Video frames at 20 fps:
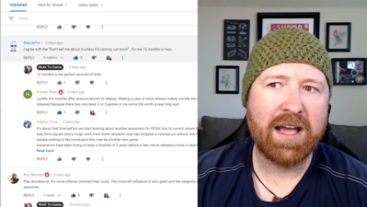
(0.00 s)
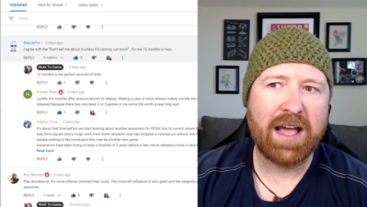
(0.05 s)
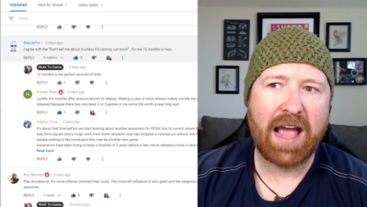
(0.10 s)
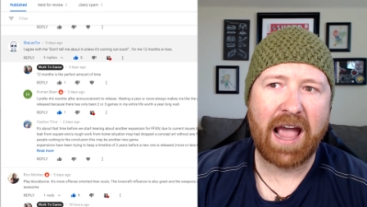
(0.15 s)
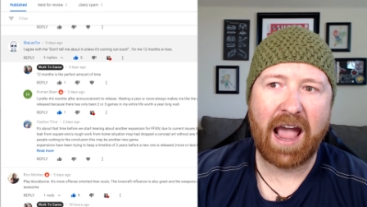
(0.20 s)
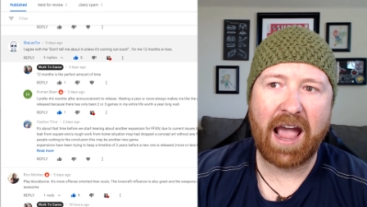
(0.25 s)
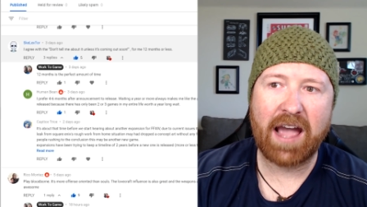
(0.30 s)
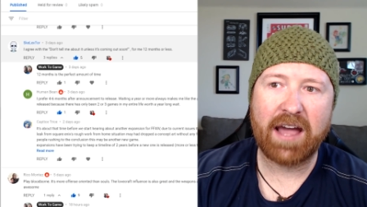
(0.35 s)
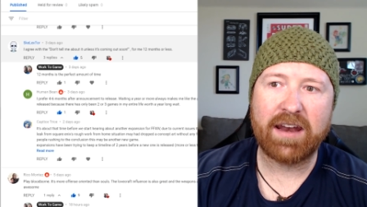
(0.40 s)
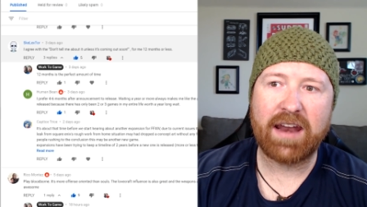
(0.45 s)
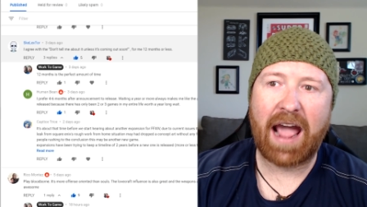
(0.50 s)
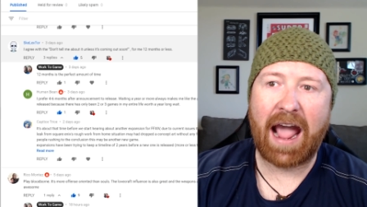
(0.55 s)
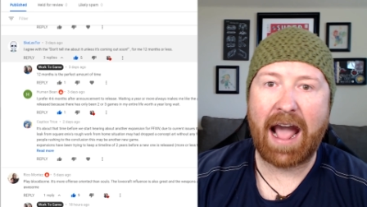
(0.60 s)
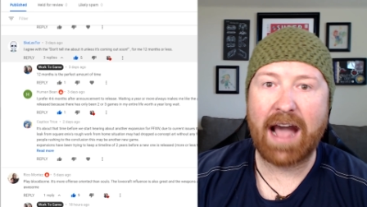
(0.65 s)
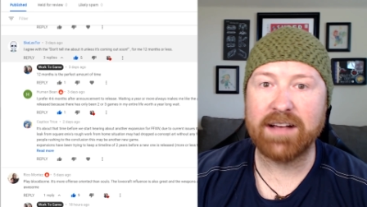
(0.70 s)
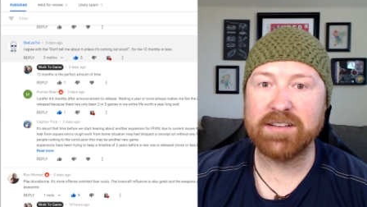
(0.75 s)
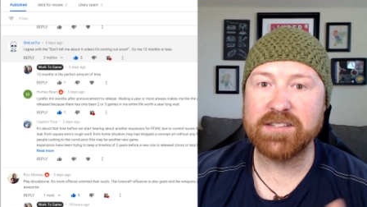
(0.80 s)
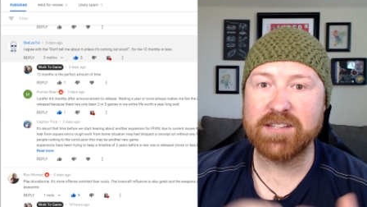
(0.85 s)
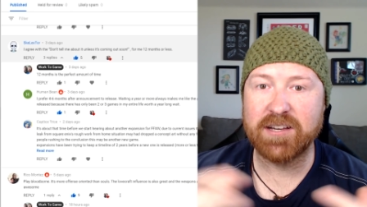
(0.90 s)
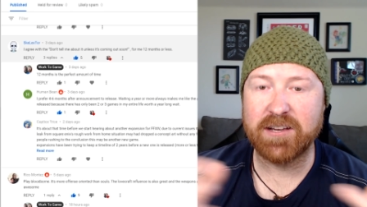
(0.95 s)
And
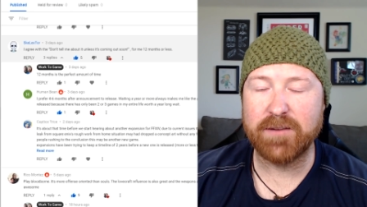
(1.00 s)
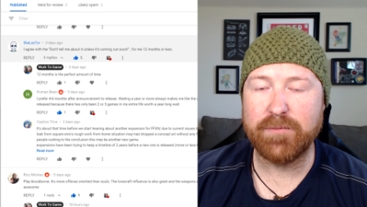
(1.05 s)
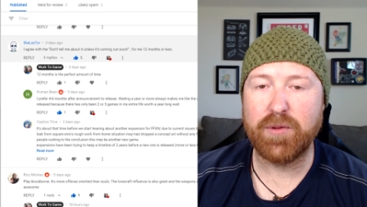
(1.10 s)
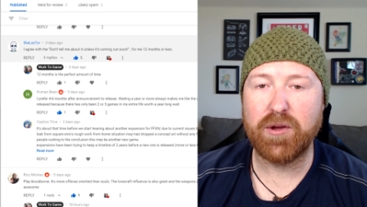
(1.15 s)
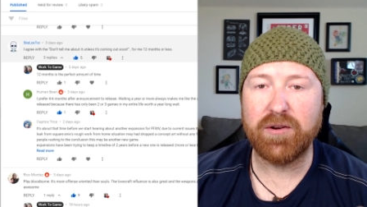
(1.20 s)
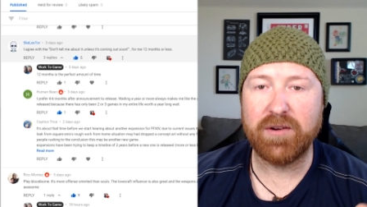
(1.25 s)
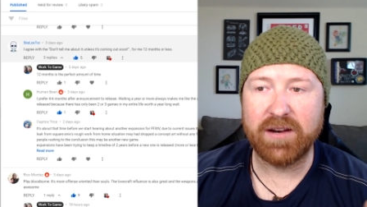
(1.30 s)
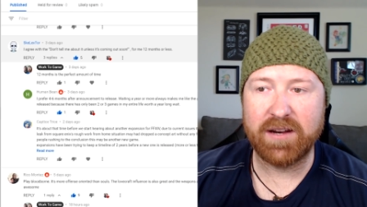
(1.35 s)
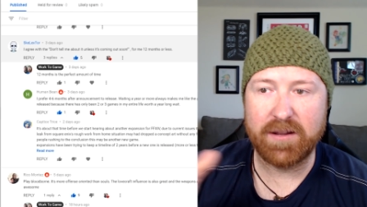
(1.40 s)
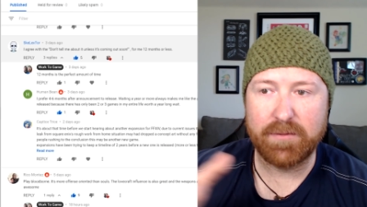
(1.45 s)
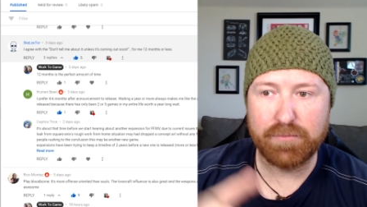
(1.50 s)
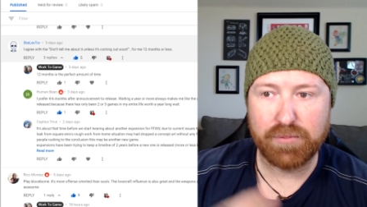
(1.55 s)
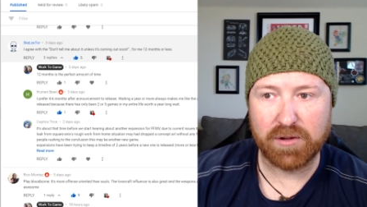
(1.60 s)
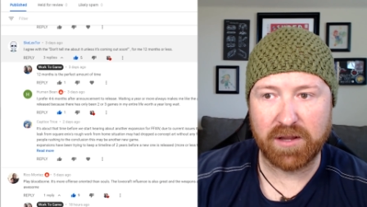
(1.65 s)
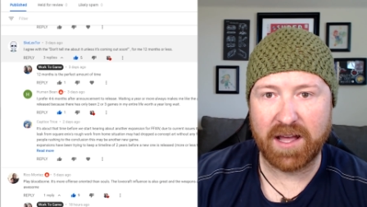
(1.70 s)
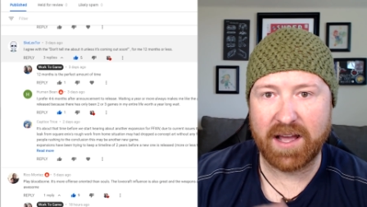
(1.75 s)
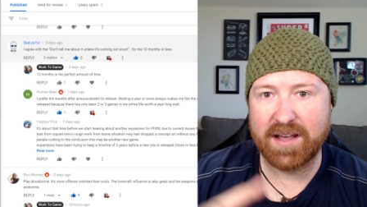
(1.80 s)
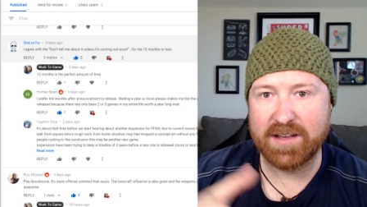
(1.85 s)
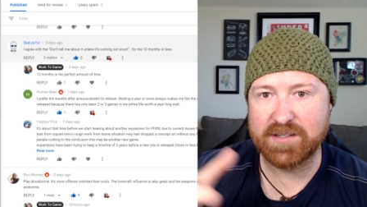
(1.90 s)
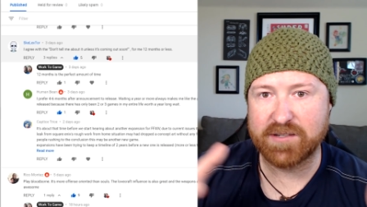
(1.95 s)
as the community
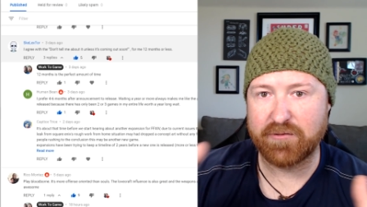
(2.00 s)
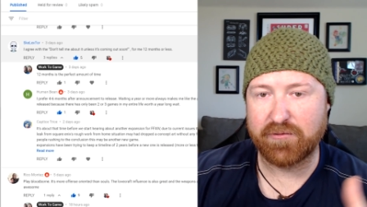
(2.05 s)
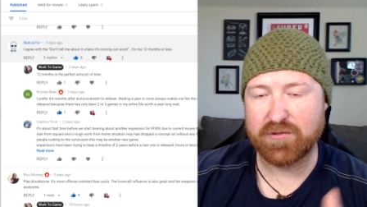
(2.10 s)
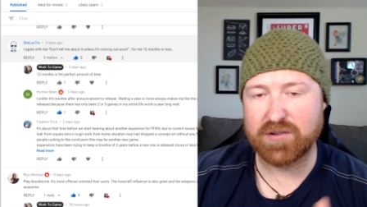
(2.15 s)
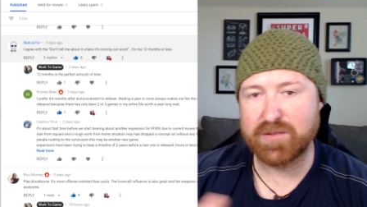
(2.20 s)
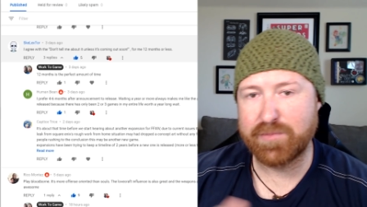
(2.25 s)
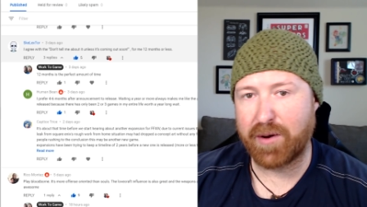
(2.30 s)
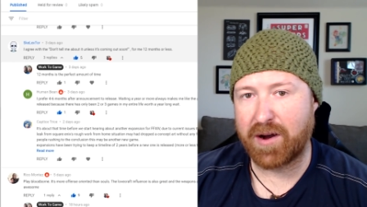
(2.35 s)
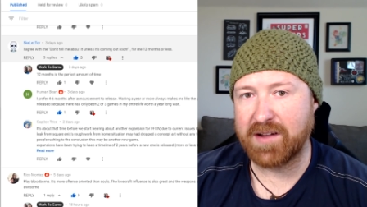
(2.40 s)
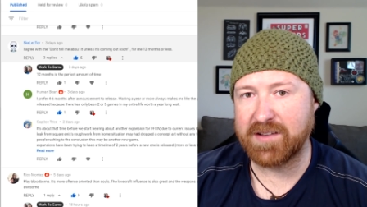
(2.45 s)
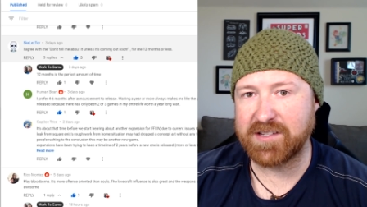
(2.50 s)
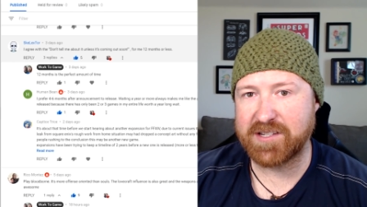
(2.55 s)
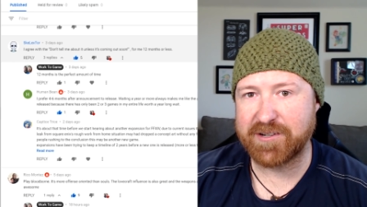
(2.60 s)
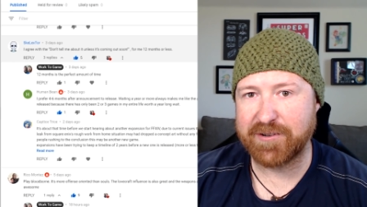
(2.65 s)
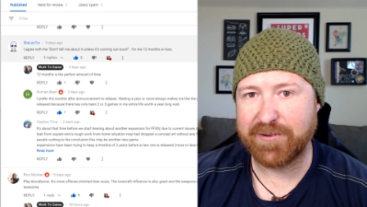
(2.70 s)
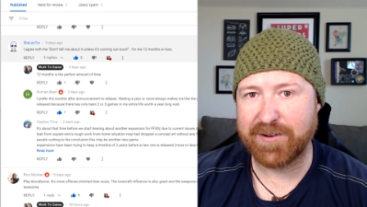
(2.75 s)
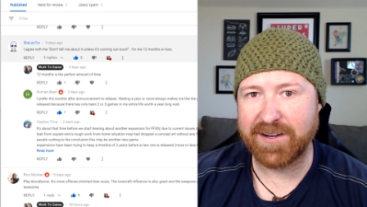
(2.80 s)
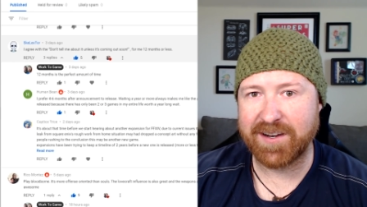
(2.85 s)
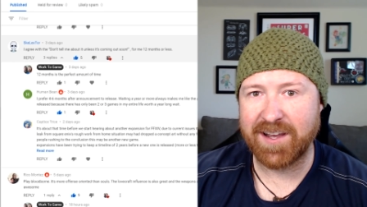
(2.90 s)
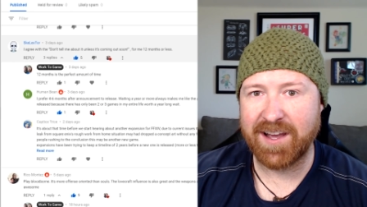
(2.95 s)
plays and responds
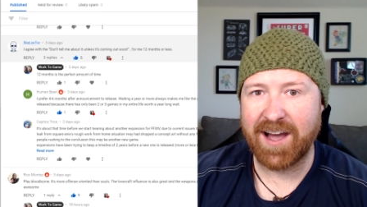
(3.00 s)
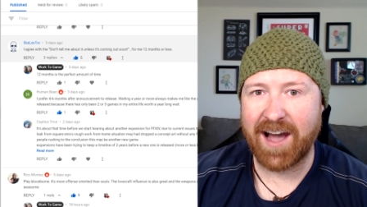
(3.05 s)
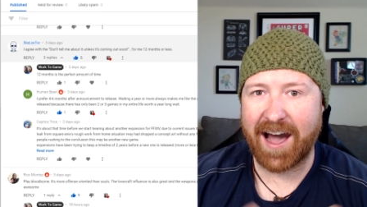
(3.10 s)
to it,